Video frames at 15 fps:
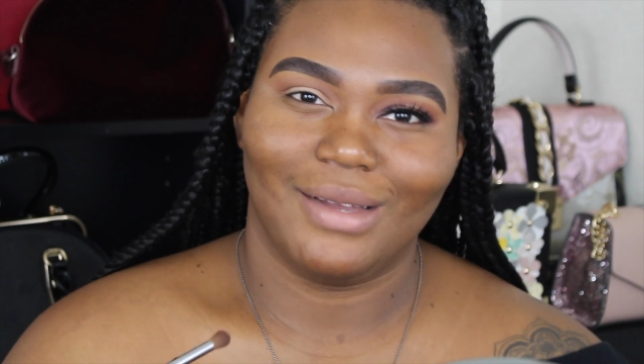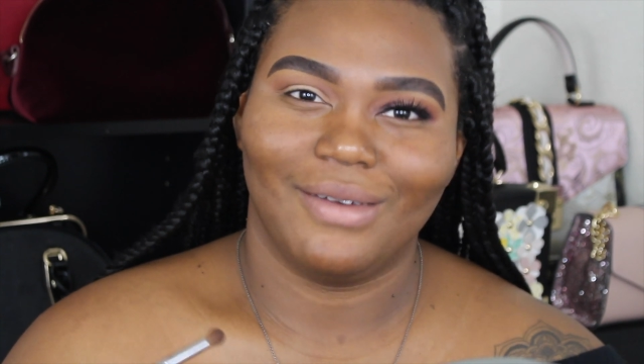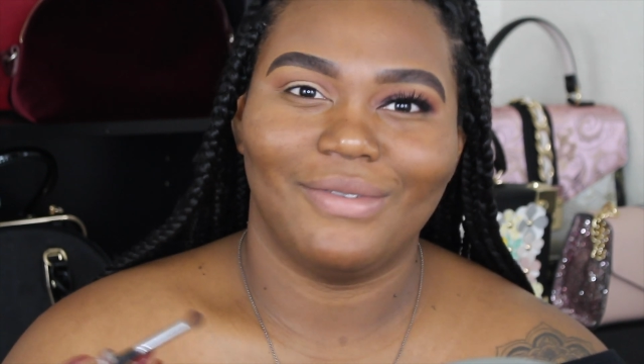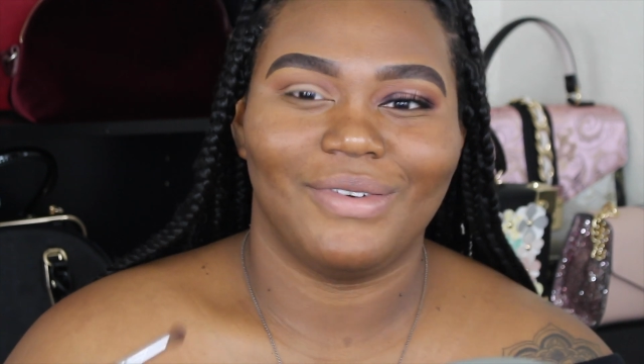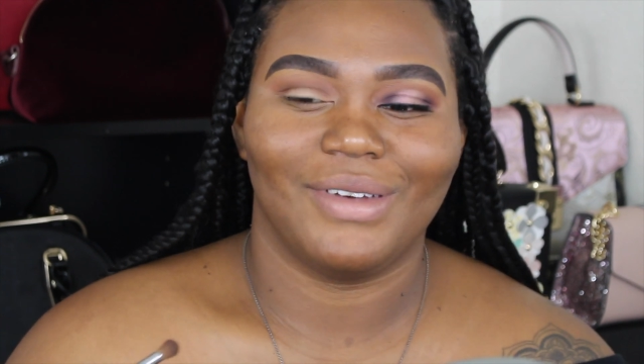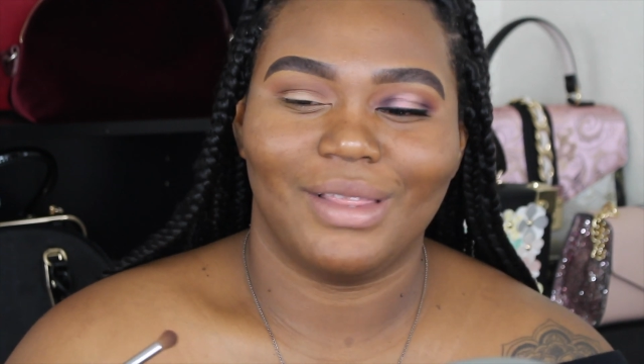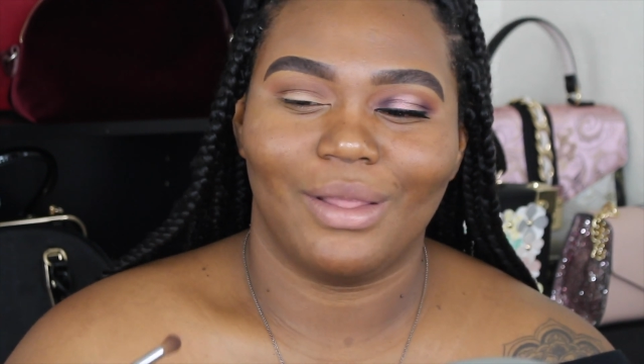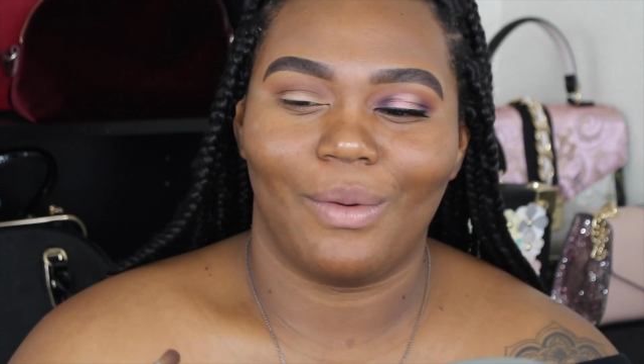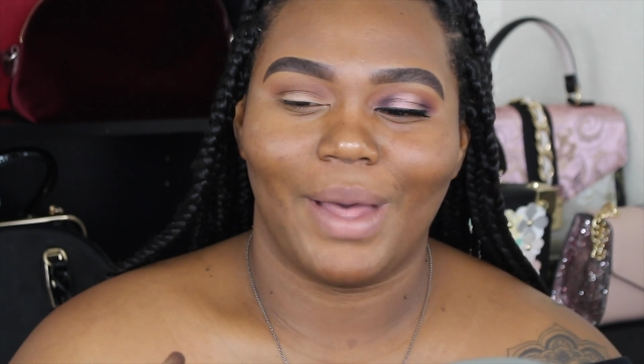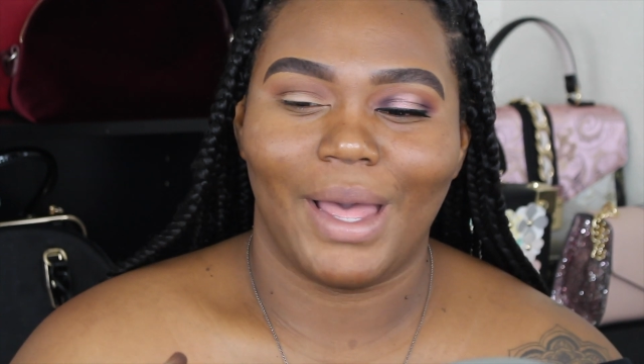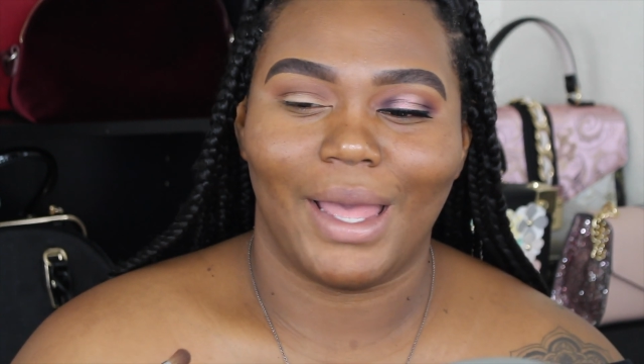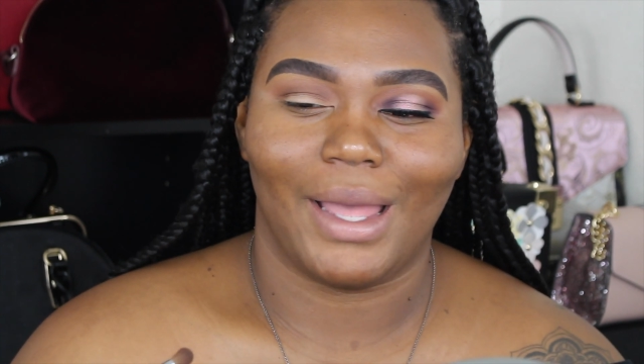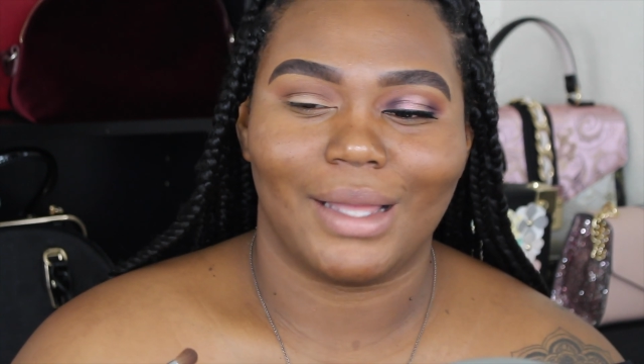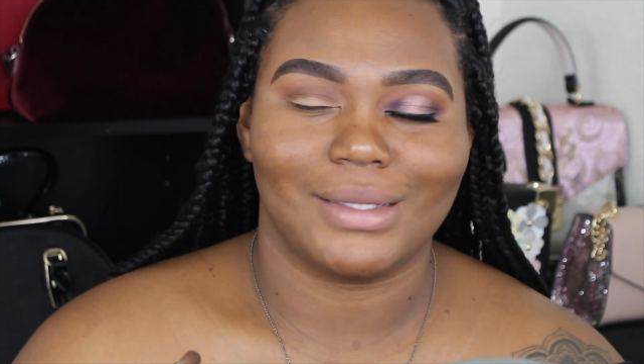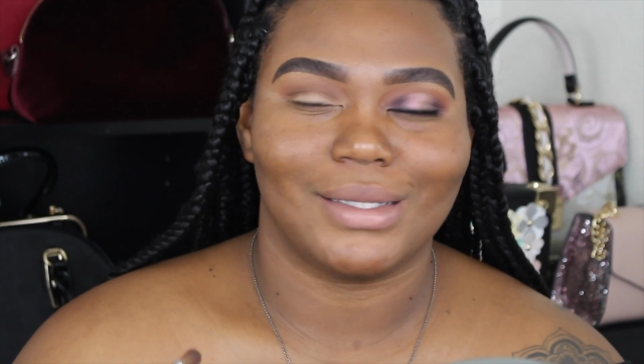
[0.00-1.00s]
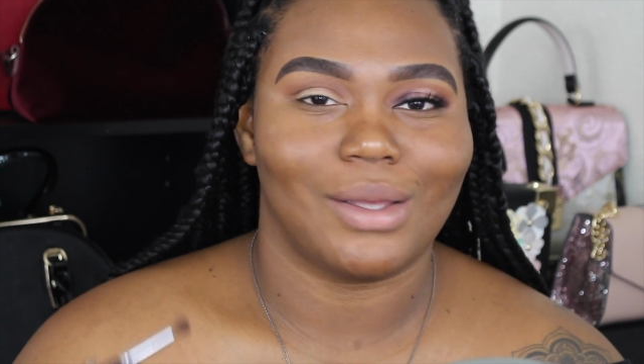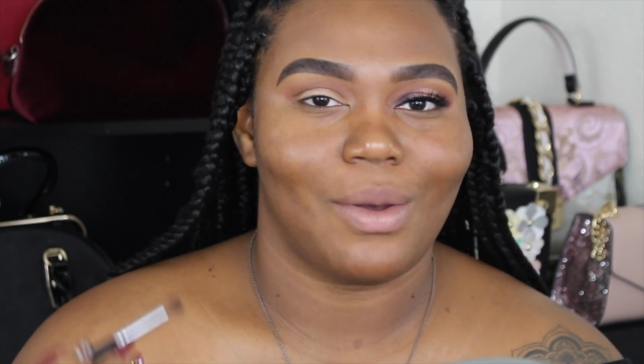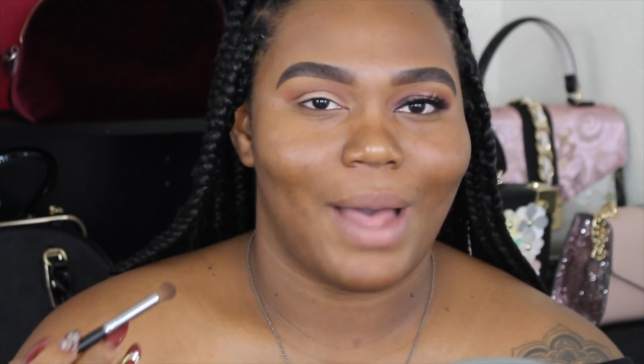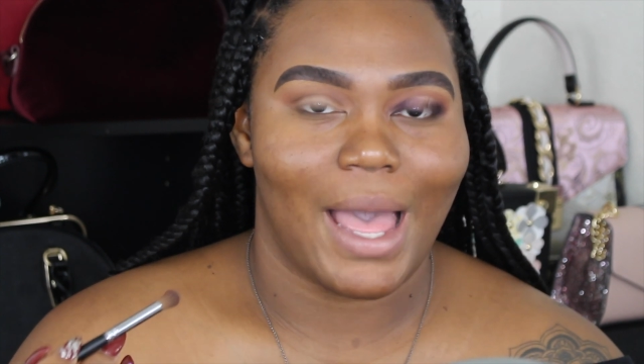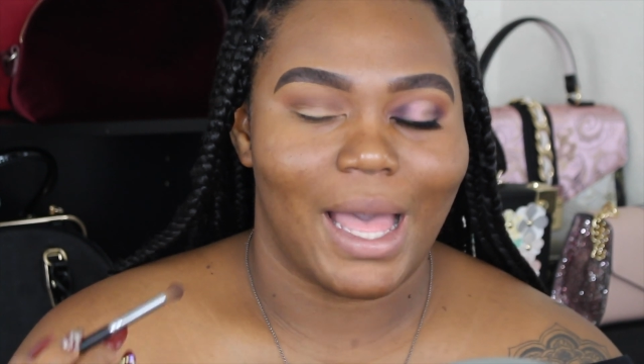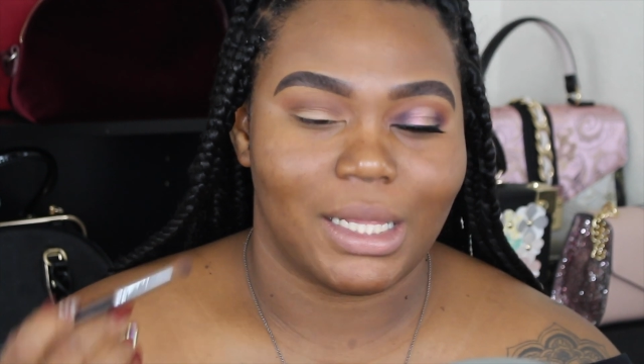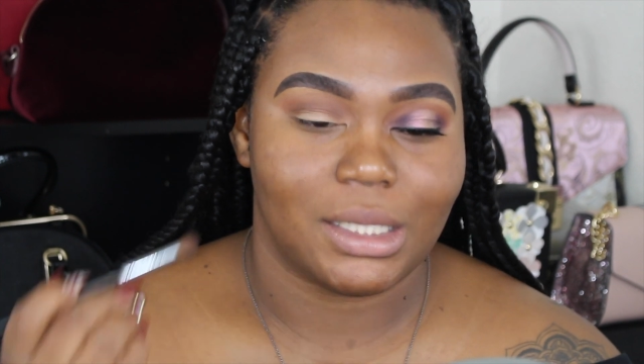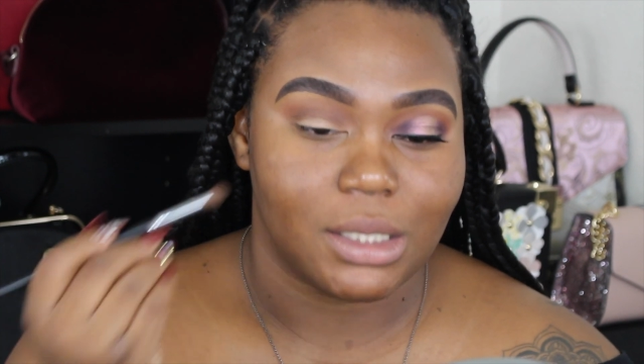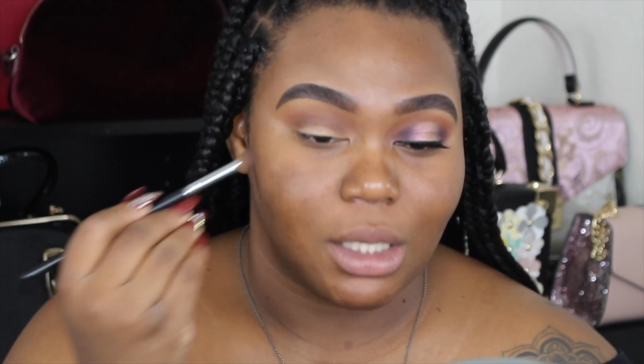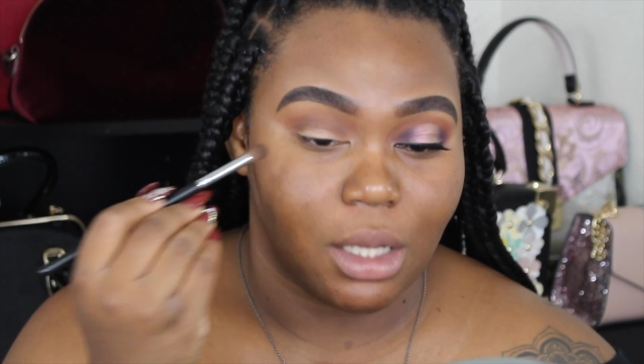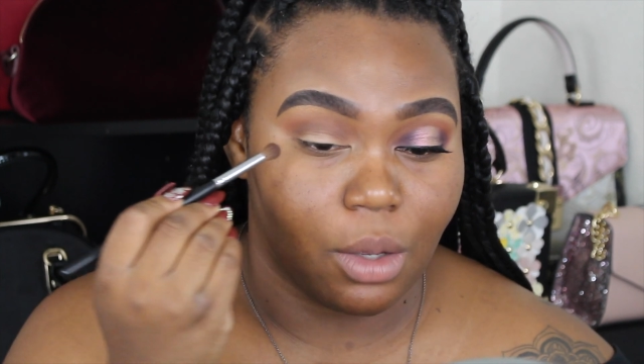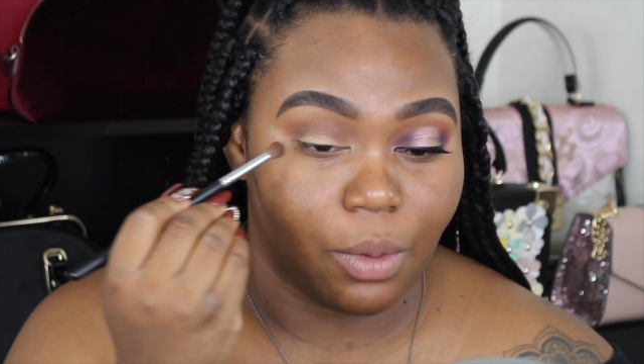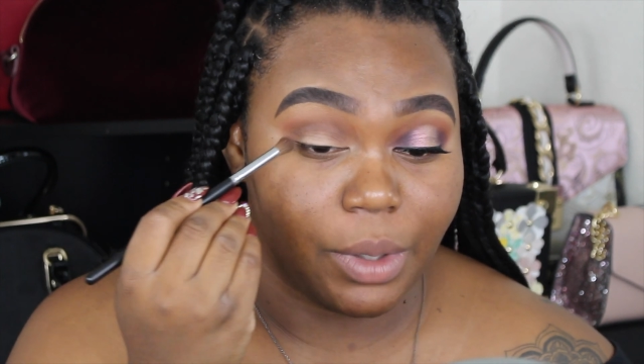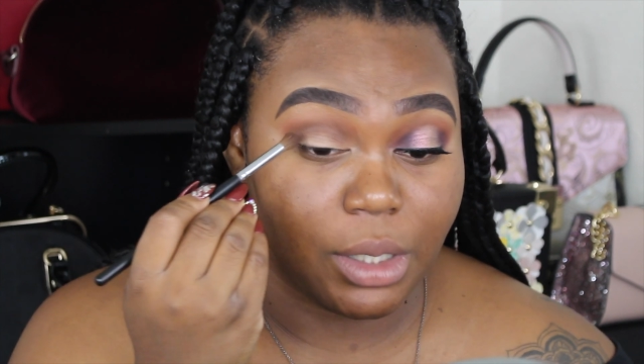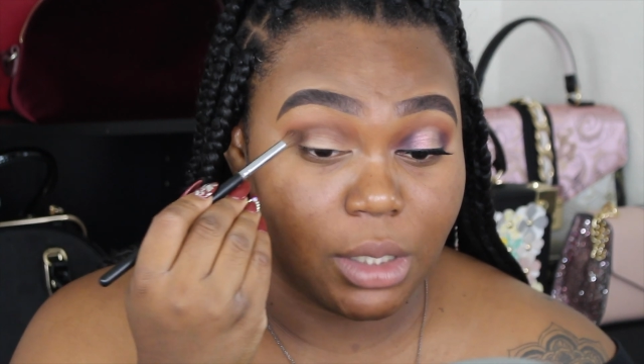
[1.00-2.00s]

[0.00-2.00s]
feel away, so I had to go